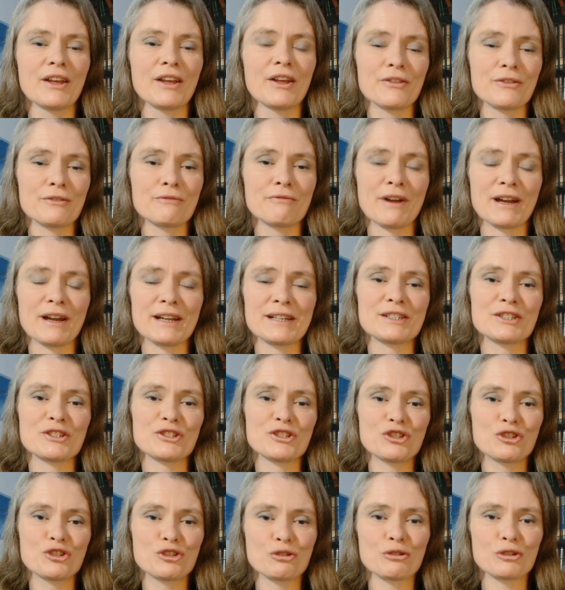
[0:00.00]
The writers
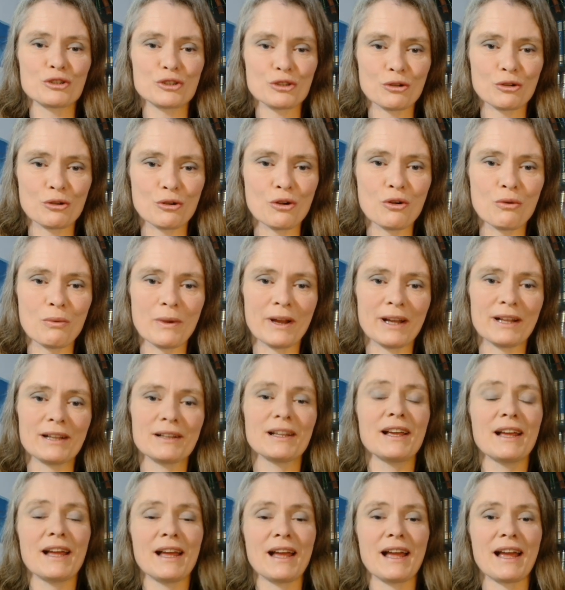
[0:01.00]
George Orwell
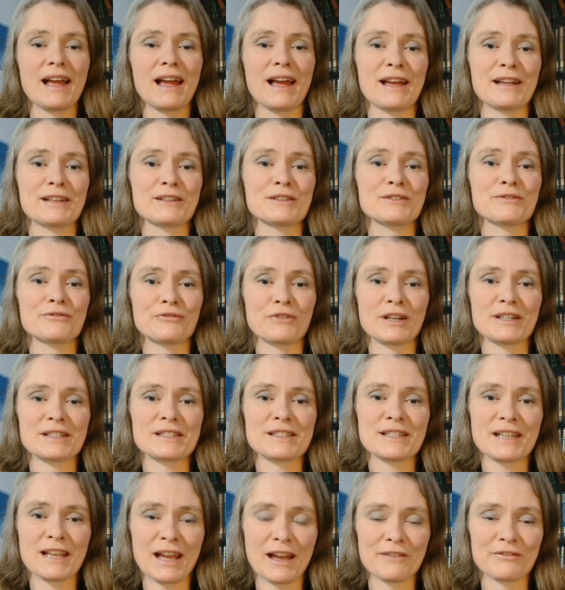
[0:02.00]
and Franz
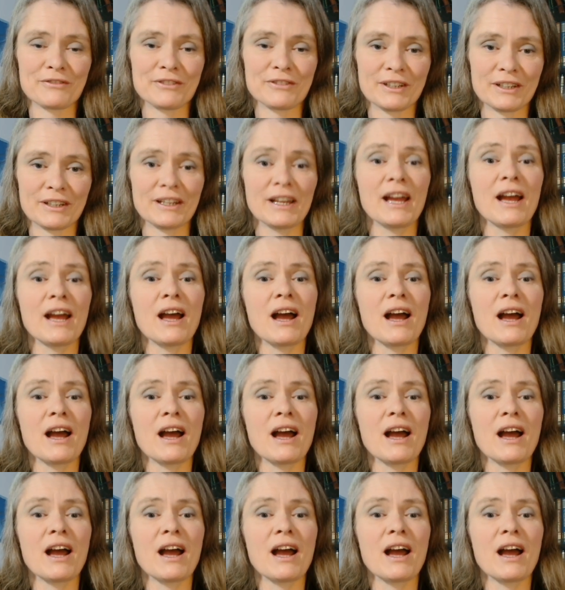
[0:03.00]
Kafka